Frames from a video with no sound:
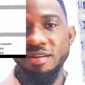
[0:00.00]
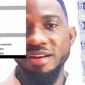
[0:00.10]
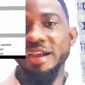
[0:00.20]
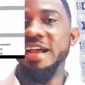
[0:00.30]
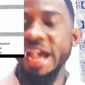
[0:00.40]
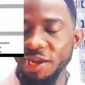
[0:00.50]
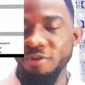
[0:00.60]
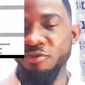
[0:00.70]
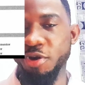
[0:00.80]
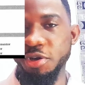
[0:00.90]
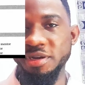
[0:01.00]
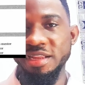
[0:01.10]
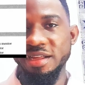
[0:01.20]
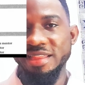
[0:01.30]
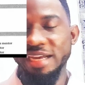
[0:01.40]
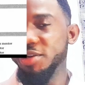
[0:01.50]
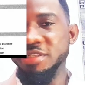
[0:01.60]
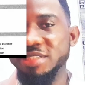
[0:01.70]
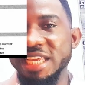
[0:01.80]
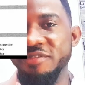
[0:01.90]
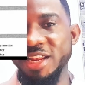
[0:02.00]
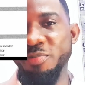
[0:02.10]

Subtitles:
The kind of run-on that doesn't give any